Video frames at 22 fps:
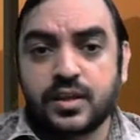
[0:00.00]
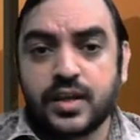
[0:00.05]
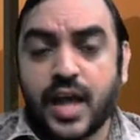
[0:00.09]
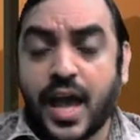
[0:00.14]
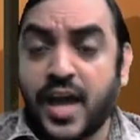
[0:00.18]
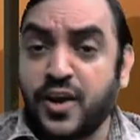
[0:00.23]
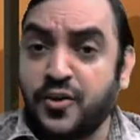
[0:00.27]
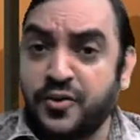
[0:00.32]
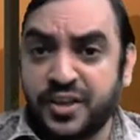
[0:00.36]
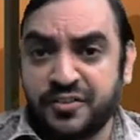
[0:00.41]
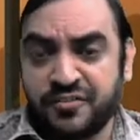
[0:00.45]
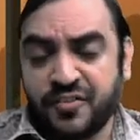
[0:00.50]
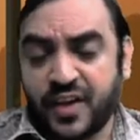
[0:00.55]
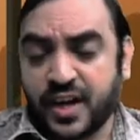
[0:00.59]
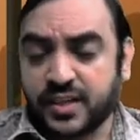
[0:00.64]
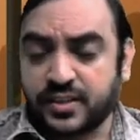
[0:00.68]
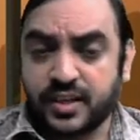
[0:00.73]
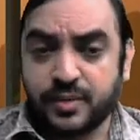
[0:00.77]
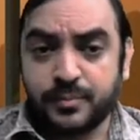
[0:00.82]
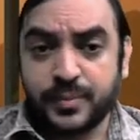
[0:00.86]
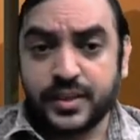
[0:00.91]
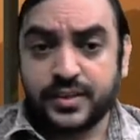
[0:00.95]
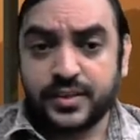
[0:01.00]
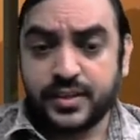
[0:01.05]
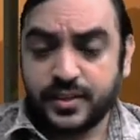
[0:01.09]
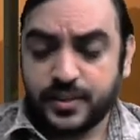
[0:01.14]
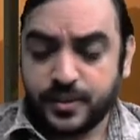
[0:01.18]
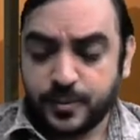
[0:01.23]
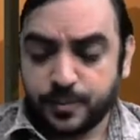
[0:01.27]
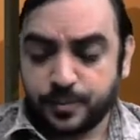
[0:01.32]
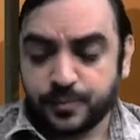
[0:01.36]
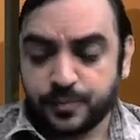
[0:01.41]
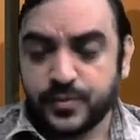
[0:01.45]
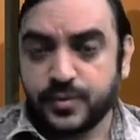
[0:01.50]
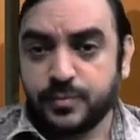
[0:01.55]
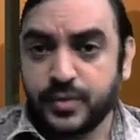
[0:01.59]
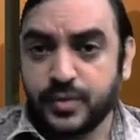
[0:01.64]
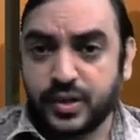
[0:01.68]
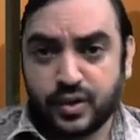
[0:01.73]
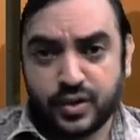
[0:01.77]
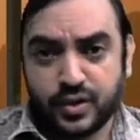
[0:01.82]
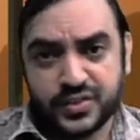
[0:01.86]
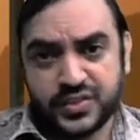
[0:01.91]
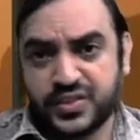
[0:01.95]
annuity factor method
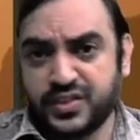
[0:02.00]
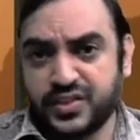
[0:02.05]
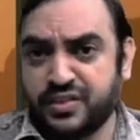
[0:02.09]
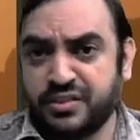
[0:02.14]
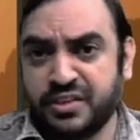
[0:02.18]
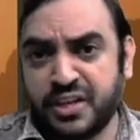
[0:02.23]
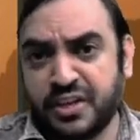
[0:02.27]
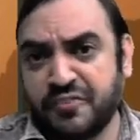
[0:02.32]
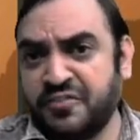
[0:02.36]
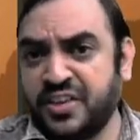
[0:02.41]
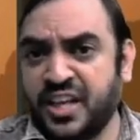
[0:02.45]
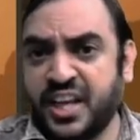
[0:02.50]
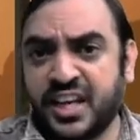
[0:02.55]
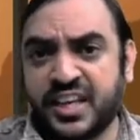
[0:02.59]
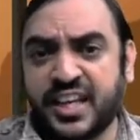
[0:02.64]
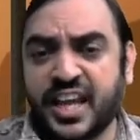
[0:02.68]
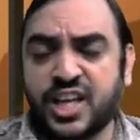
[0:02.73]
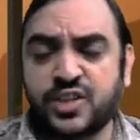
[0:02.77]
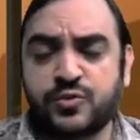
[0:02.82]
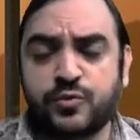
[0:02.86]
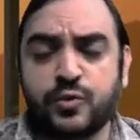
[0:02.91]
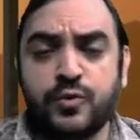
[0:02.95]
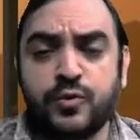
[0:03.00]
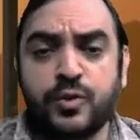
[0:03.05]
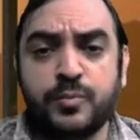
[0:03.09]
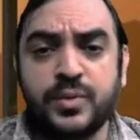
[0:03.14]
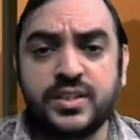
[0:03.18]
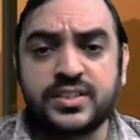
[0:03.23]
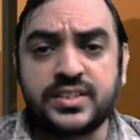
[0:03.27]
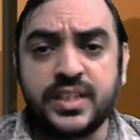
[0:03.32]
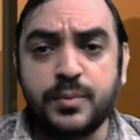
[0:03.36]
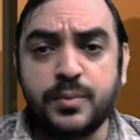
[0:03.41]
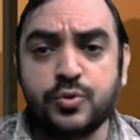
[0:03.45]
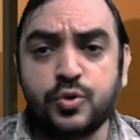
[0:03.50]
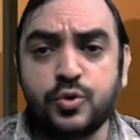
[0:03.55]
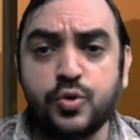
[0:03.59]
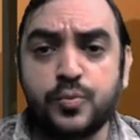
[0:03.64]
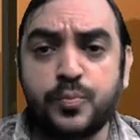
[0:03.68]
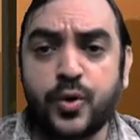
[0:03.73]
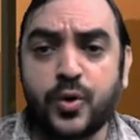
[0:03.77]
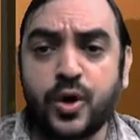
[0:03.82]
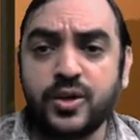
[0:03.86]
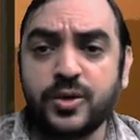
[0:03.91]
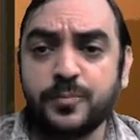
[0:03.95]
because uh, every year cash flow will be same.
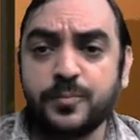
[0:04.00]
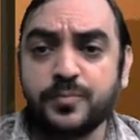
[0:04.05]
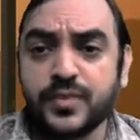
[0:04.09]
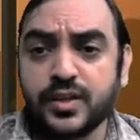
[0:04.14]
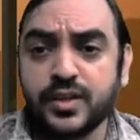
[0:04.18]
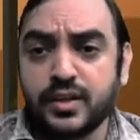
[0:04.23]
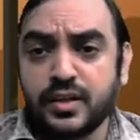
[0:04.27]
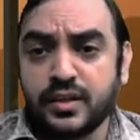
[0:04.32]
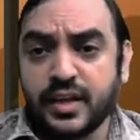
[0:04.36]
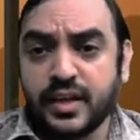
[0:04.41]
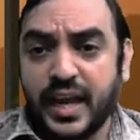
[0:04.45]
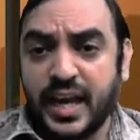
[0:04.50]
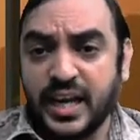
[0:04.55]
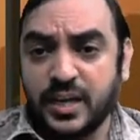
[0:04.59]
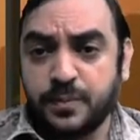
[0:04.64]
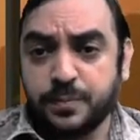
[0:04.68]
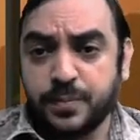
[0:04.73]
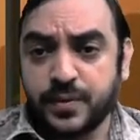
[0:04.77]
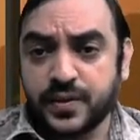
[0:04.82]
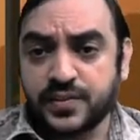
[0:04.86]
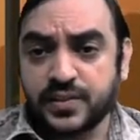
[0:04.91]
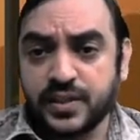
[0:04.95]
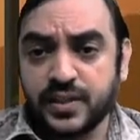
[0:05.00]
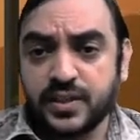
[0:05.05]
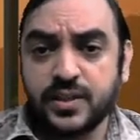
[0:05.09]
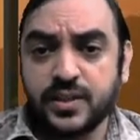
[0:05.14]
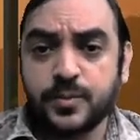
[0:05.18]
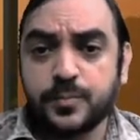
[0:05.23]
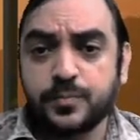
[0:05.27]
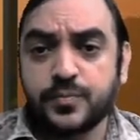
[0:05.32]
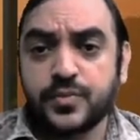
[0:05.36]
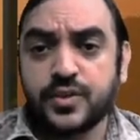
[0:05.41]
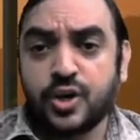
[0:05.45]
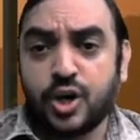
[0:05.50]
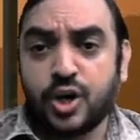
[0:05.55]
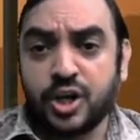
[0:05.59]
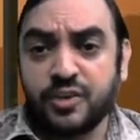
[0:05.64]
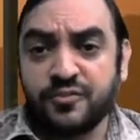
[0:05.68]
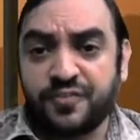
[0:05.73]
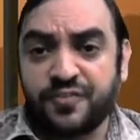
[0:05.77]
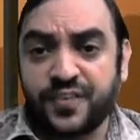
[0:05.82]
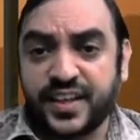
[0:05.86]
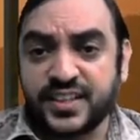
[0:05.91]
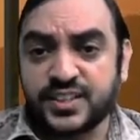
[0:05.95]
Coupon 8%
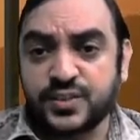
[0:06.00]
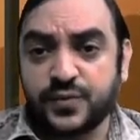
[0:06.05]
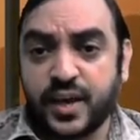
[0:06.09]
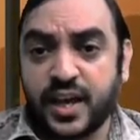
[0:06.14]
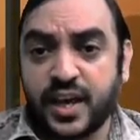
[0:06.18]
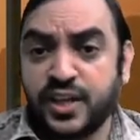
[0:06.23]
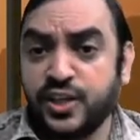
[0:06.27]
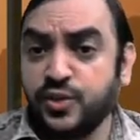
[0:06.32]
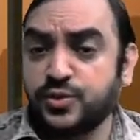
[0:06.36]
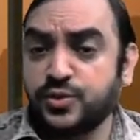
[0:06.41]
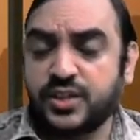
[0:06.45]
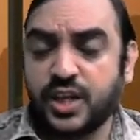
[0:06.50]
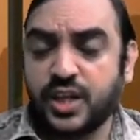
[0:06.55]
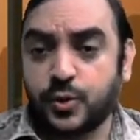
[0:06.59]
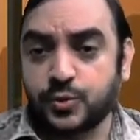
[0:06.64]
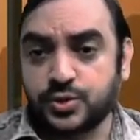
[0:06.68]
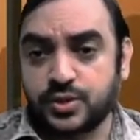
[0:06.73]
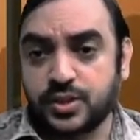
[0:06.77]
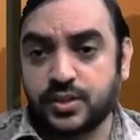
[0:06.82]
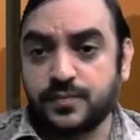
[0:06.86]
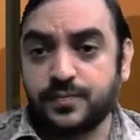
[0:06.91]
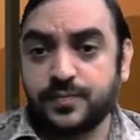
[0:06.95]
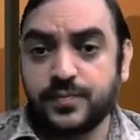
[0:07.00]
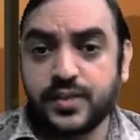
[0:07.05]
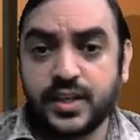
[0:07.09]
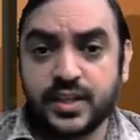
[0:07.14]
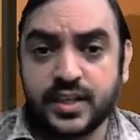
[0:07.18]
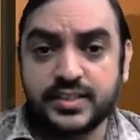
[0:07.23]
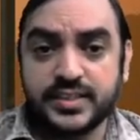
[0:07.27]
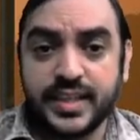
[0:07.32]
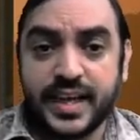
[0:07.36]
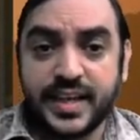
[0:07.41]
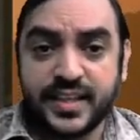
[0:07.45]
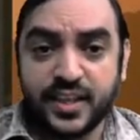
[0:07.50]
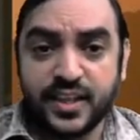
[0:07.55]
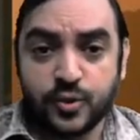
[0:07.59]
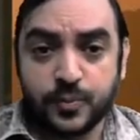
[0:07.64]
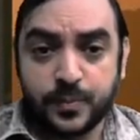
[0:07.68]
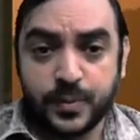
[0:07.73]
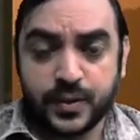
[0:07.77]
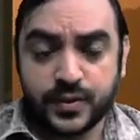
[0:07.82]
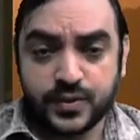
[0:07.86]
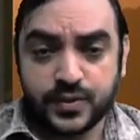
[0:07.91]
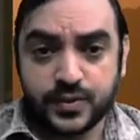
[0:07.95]
on face value 1000 that is 80
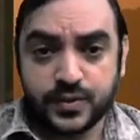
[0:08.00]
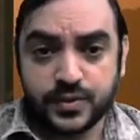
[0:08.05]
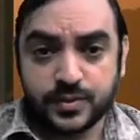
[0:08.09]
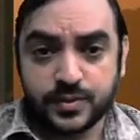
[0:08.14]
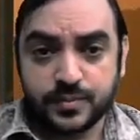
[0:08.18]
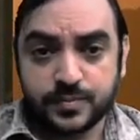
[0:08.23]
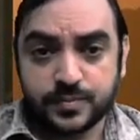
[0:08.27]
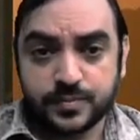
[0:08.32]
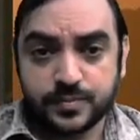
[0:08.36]
rupees.